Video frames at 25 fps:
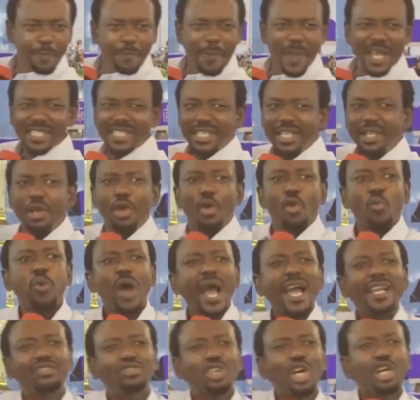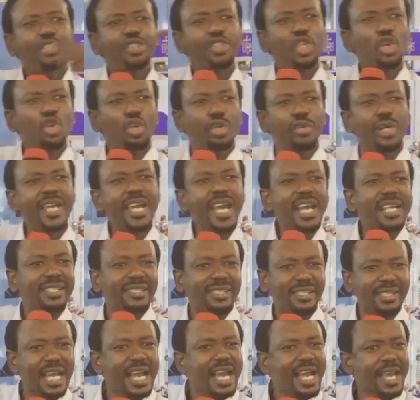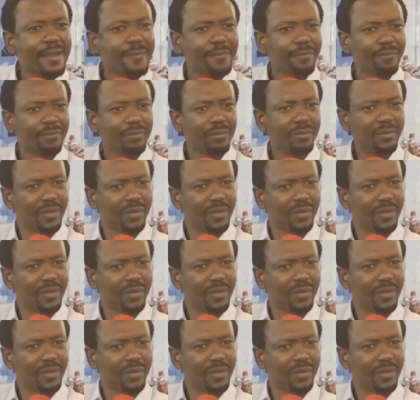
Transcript: the person. Why don't you create time